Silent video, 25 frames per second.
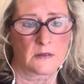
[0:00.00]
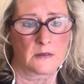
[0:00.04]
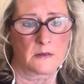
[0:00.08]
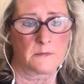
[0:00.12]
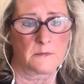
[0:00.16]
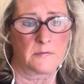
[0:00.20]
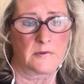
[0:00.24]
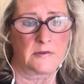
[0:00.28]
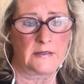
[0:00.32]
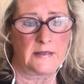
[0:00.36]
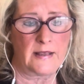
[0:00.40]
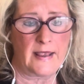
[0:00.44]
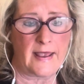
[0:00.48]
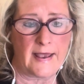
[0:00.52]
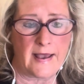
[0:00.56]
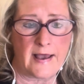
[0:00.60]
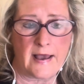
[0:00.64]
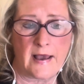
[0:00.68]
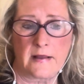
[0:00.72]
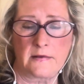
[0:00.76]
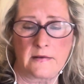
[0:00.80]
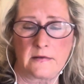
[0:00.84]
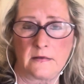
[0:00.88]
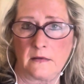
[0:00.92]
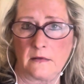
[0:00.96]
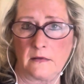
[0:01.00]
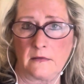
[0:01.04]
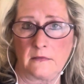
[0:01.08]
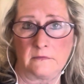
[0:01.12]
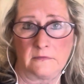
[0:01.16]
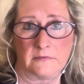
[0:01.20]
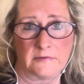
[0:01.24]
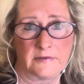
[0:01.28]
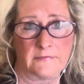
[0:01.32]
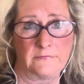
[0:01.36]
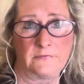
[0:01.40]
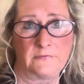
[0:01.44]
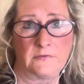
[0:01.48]
But he had
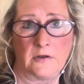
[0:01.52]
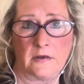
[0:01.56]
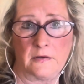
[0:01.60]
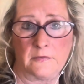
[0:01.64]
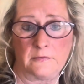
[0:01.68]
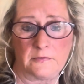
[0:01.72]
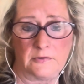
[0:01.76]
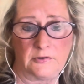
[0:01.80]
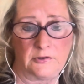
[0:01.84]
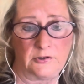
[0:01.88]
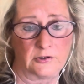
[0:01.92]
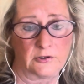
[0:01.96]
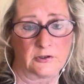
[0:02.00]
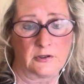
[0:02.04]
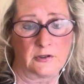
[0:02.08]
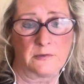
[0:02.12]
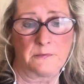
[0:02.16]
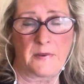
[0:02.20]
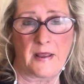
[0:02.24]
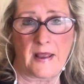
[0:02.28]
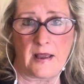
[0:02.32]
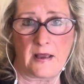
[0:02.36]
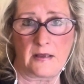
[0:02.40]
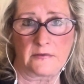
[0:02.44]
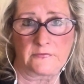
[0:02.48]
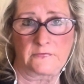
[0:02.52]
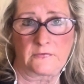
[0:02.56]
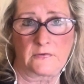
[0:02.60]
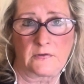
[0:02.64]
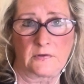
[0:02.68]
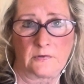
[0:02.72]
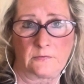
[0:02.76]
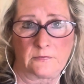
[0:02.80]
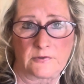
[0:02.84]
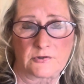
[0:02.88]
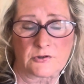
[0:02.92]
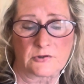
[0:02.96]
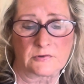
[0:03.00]
lived a year past the
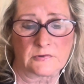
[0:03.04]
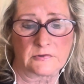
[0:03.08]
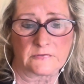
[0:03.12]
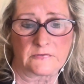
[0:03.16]
original